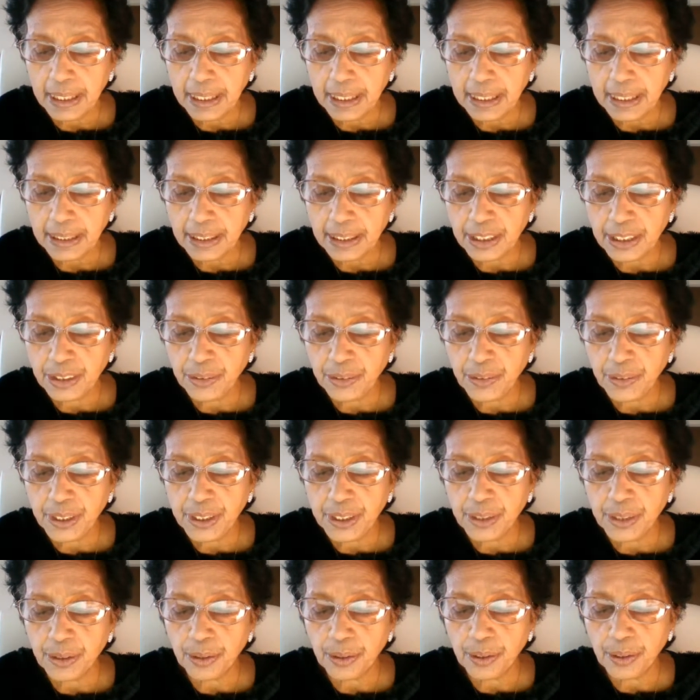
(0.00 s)
In this
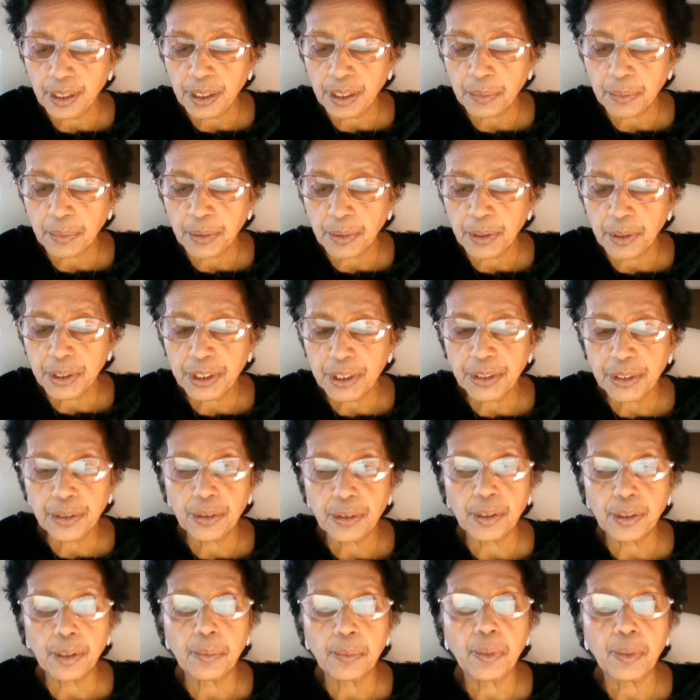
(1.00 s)
video, I'm going to
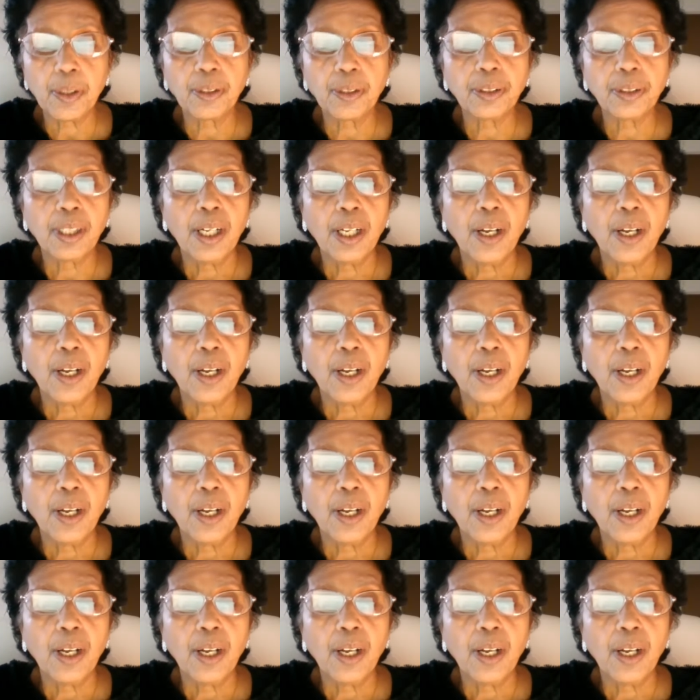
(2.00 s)
talk about